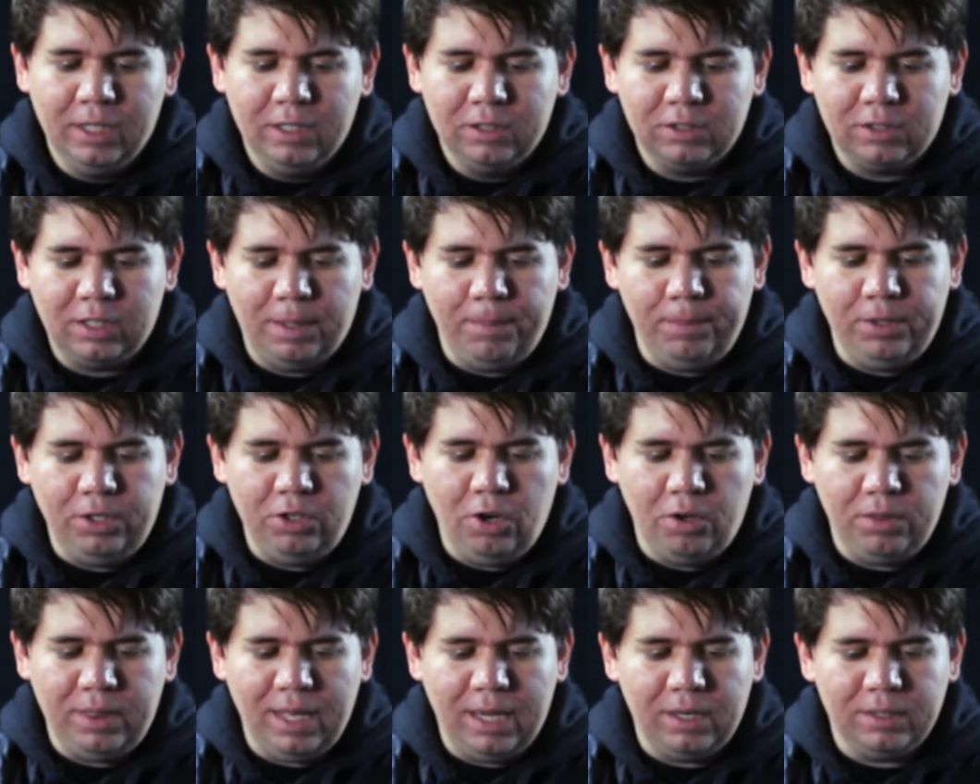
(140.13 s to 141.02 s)
So let me
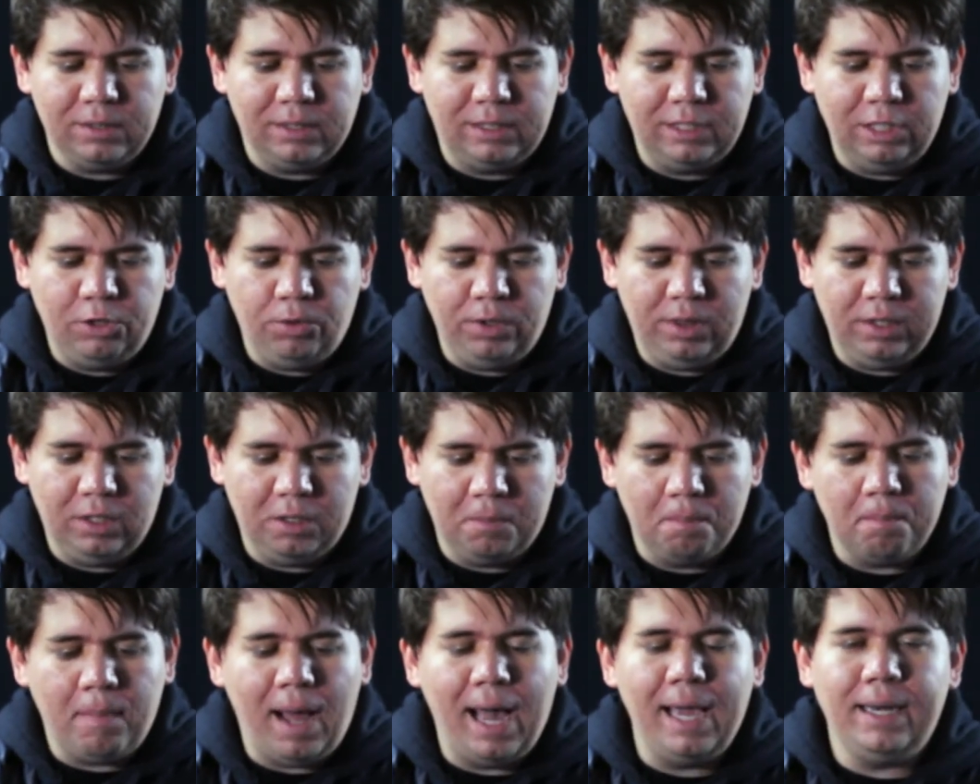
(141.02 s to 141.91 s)
denote that 0 with a
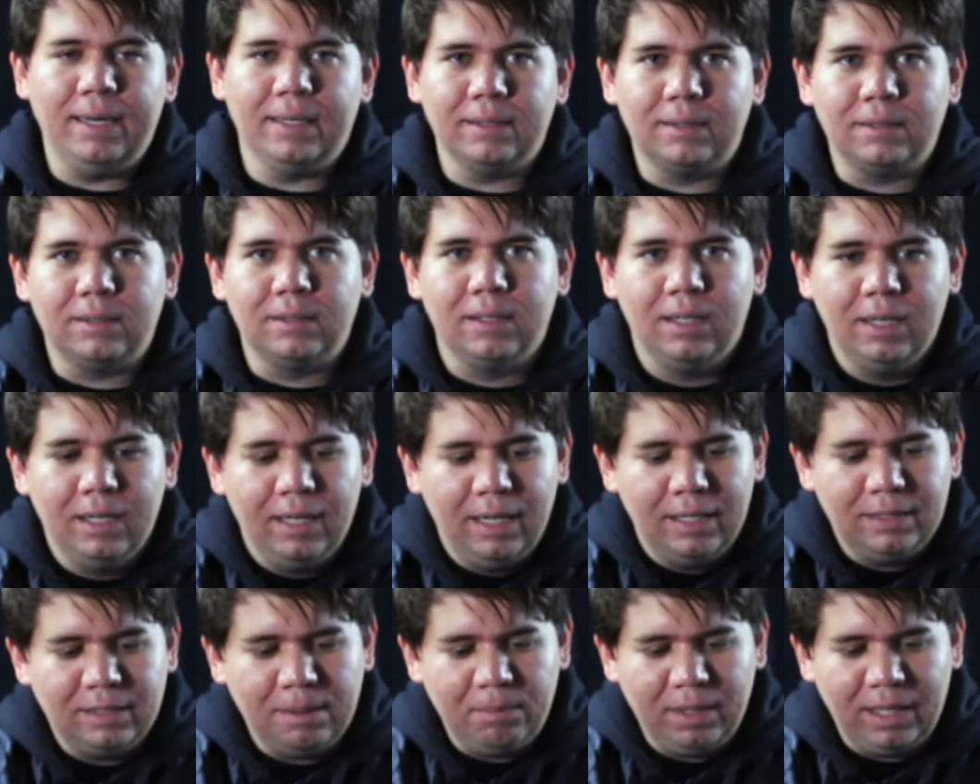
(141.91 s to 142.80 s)
little minus.
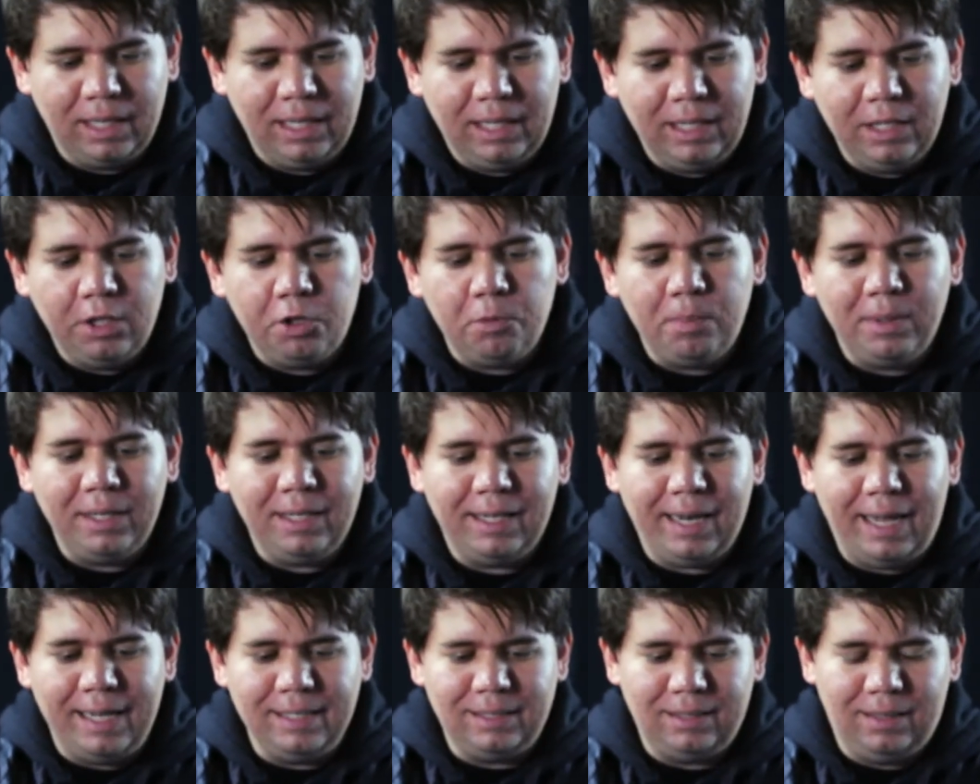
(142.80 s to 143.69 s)
It's something a little bit
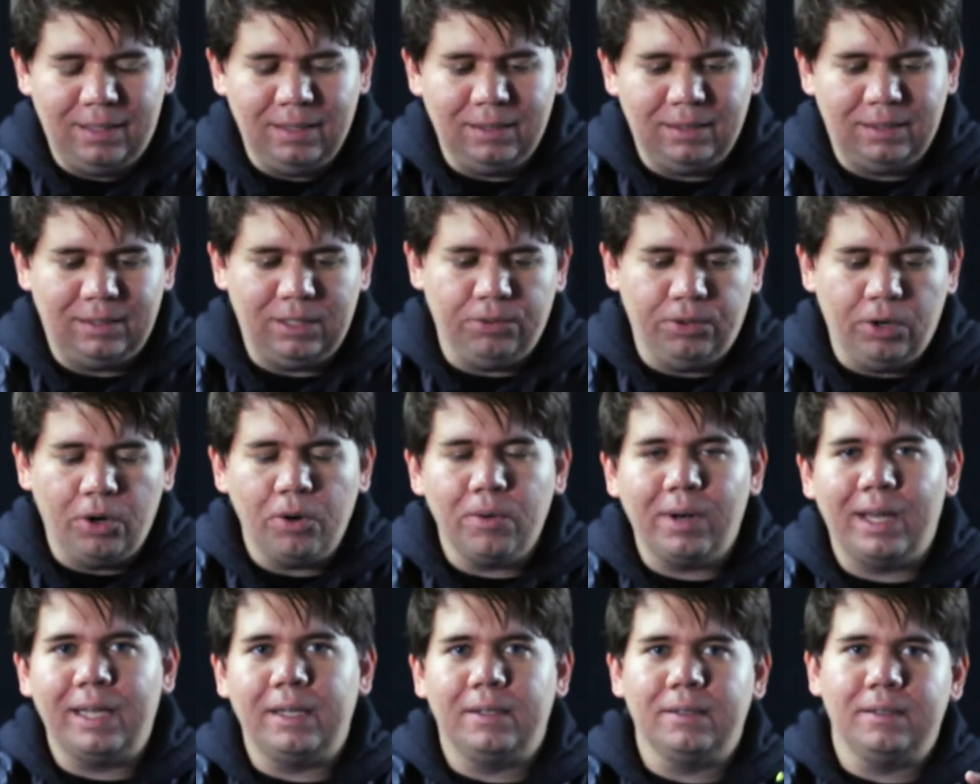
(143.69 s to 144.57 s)
less than 0,
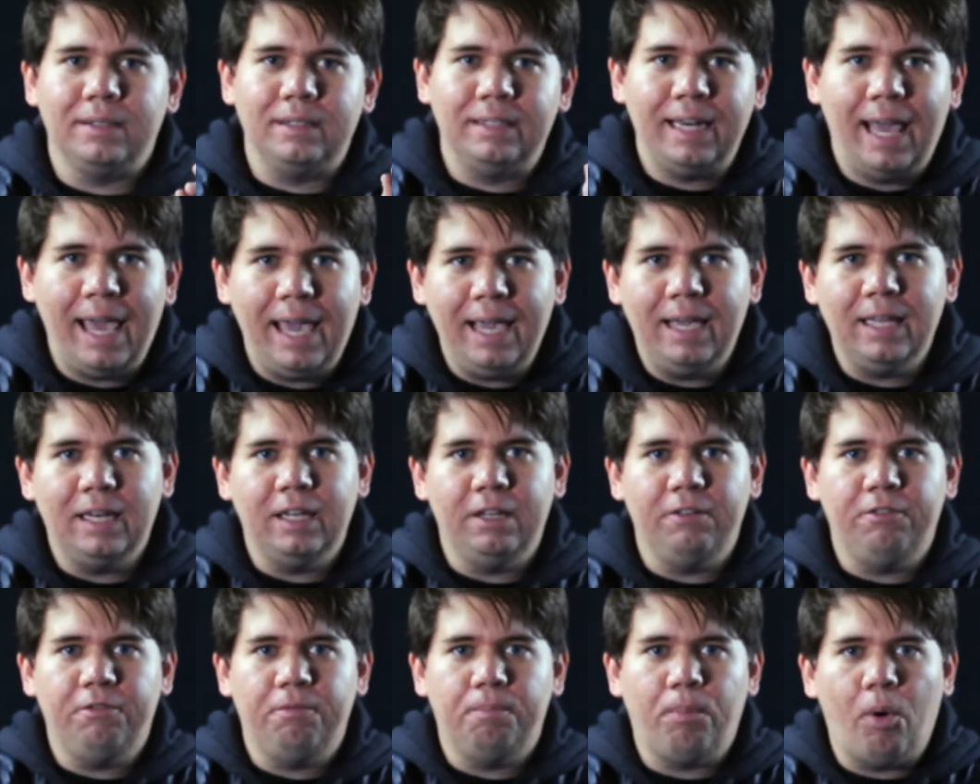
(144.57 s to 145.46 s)
like
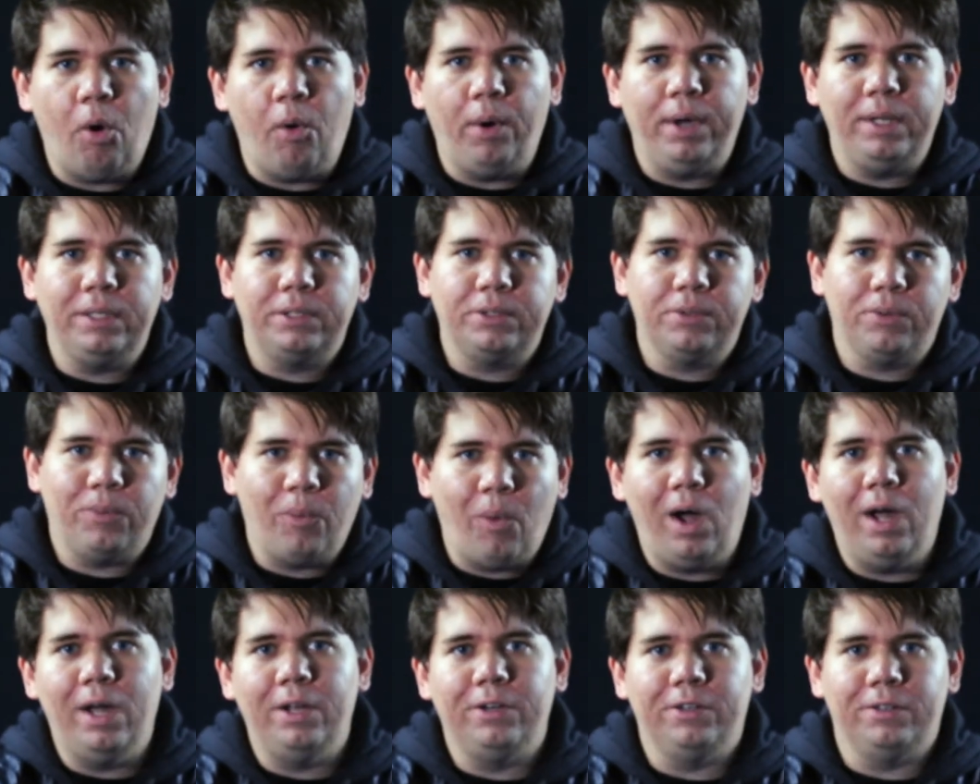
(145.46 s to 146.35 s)
negative 0.1
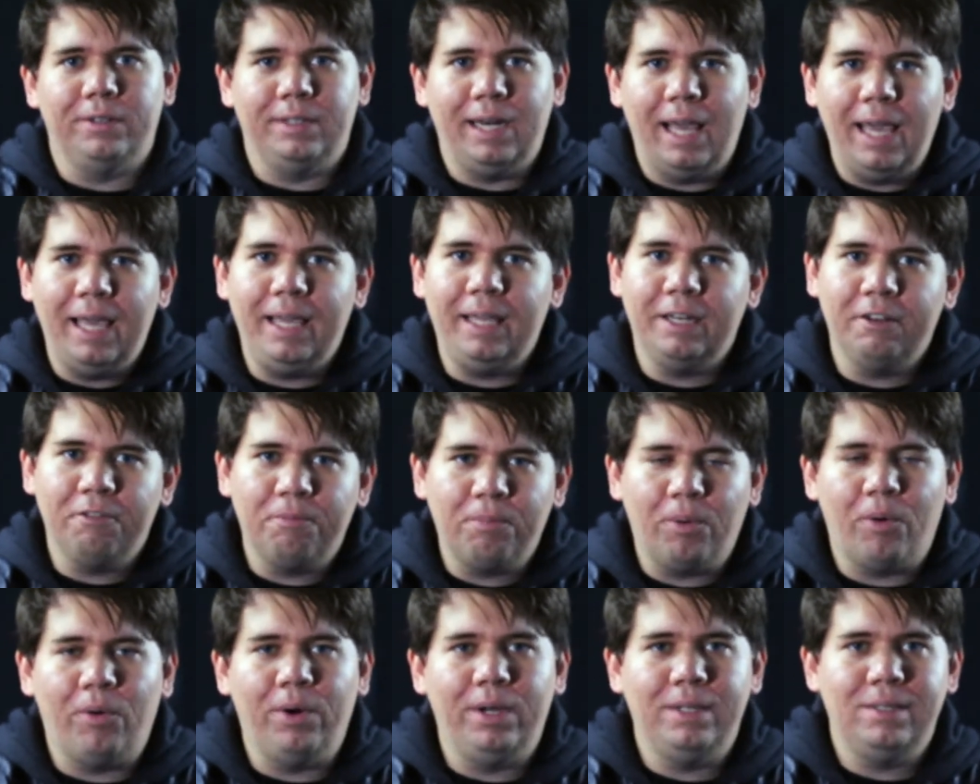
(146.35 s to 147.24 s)
or negative
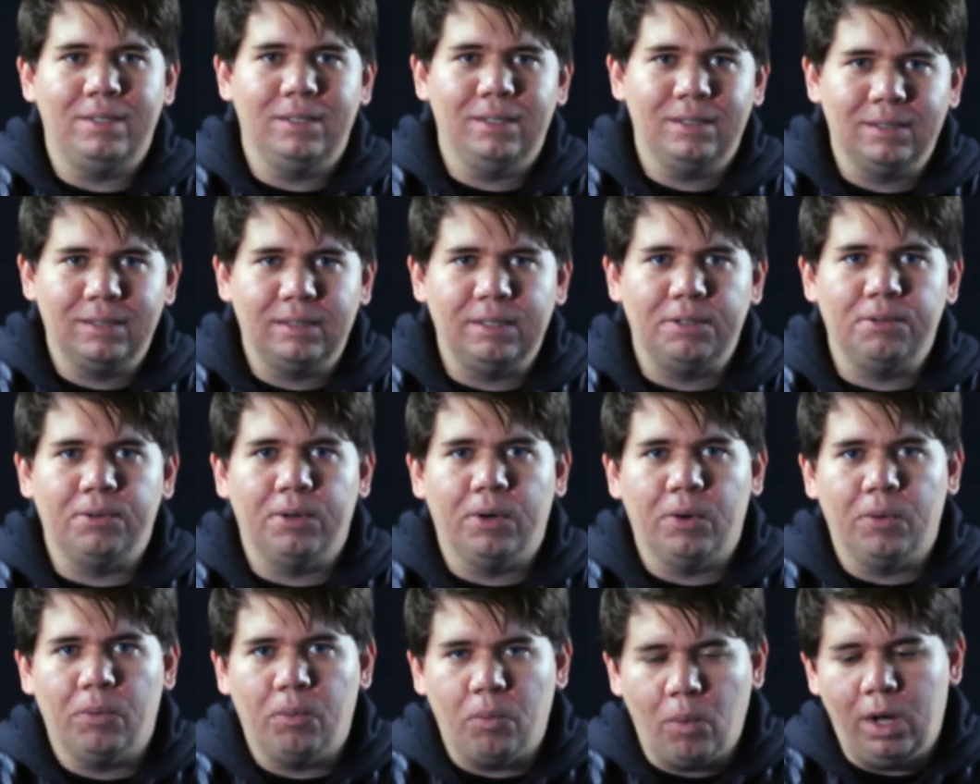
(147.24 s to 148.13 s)

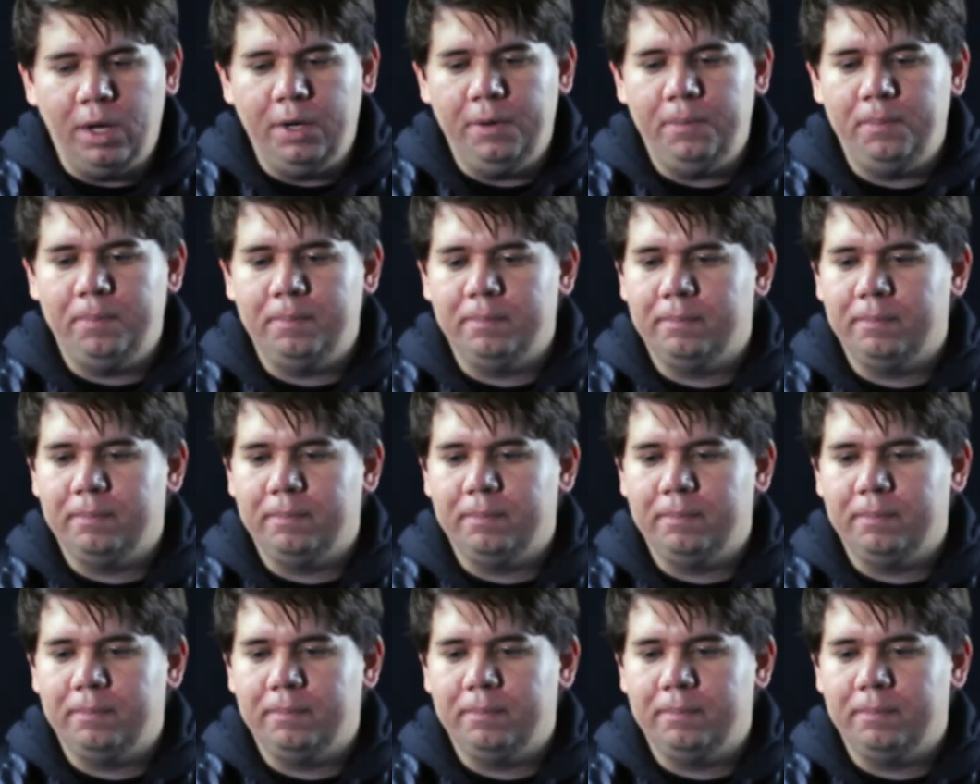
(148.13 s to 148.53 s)
0.01.